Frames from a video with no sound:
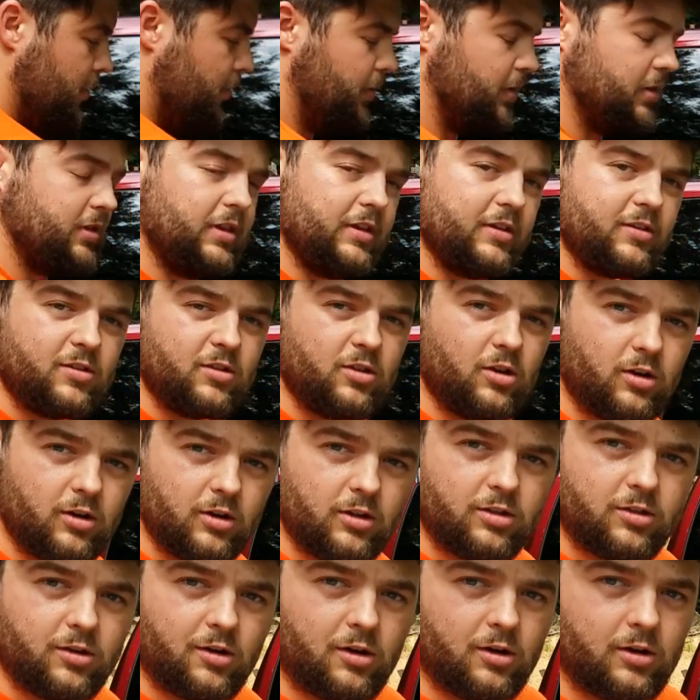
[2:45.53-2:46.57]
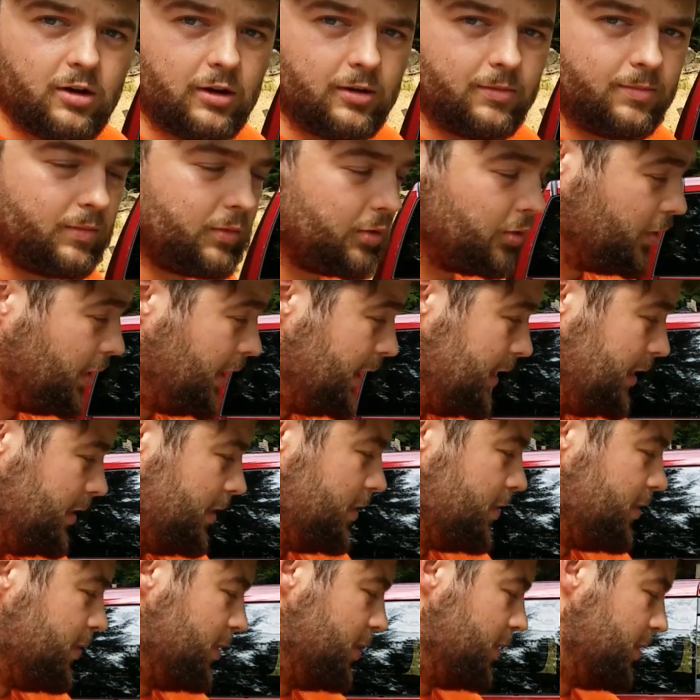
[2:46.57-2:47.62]
with this 30-30 or any
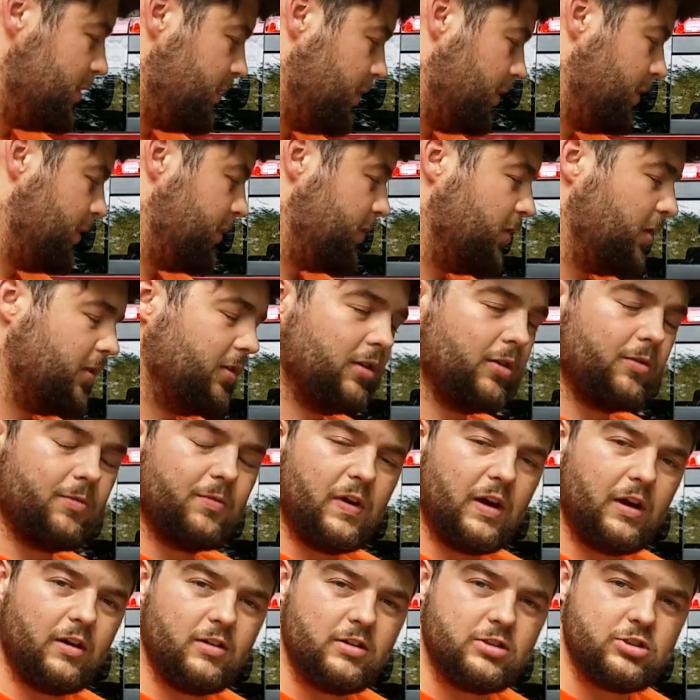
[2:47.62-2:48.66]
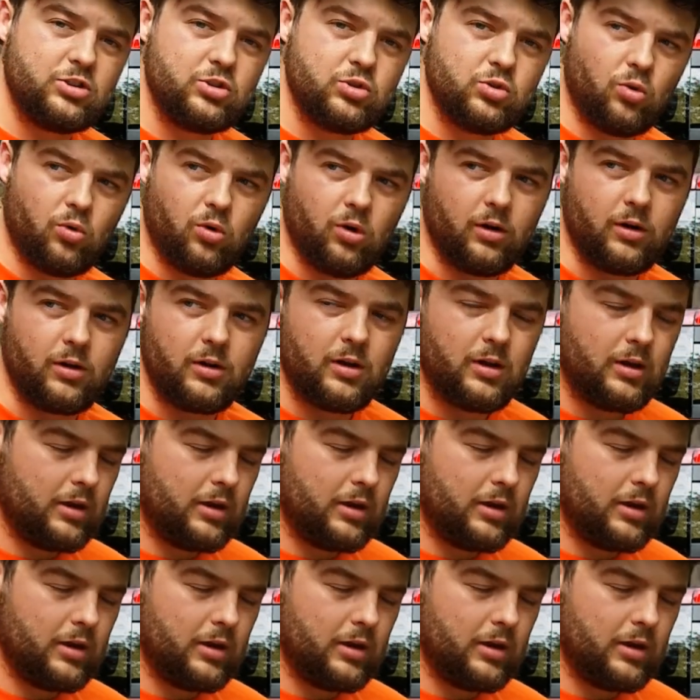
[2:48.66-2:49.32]
of the 30-30s, they're very short.